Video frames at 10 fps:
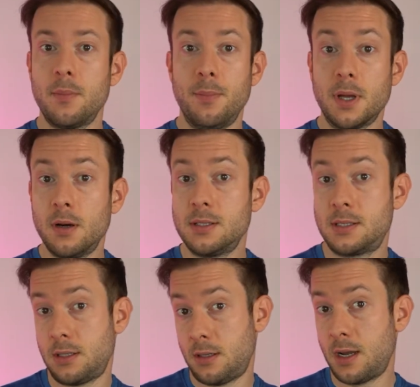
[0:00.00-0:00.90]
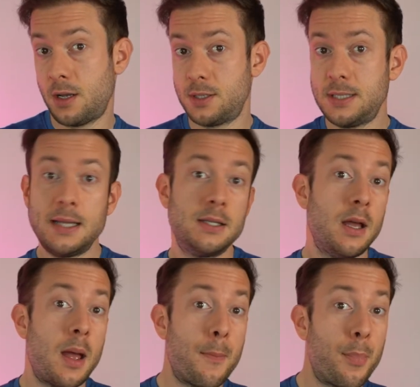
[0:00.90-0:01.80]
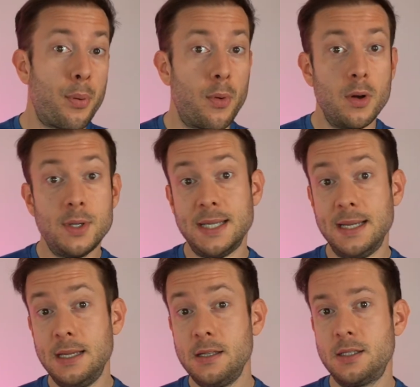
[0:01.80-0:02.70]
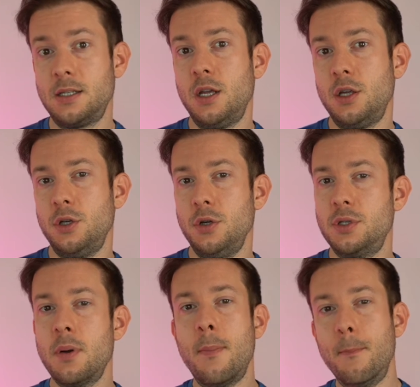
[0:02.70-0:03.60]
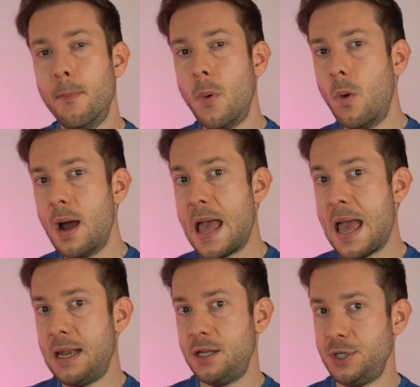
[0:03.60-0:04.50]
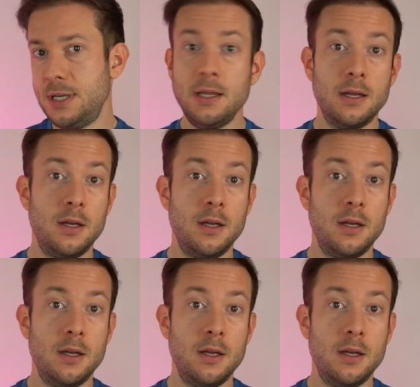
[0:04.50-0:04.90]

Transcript: Because, like I just said, proteins use more energy